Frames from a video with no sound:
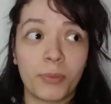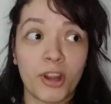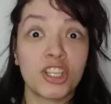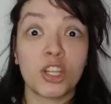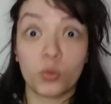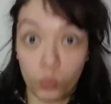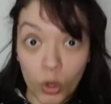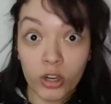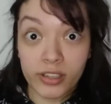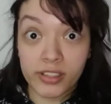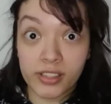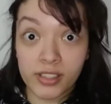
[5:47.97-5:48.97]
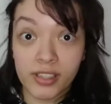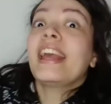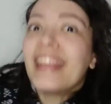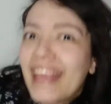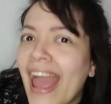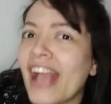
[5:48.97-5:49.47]
project worked, and
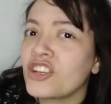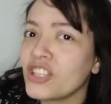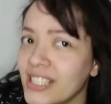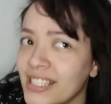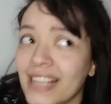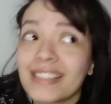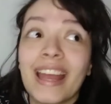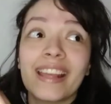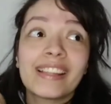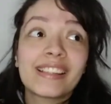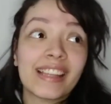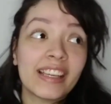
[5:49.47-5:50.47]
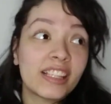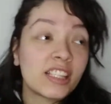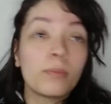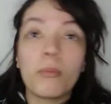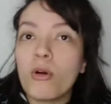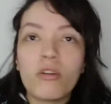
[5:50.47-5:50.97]
he actually said that it's a
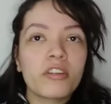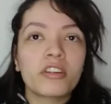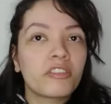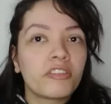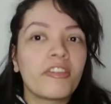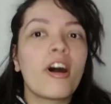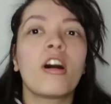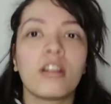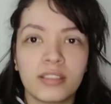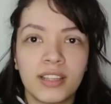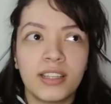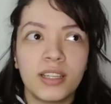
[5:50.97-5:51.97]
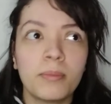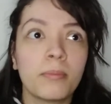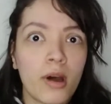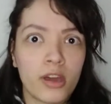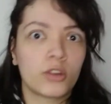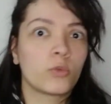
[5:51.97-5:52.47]
smoother fall than the
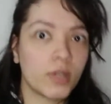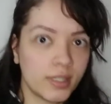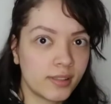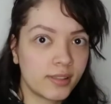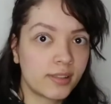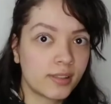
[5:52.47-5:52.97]
modern ones.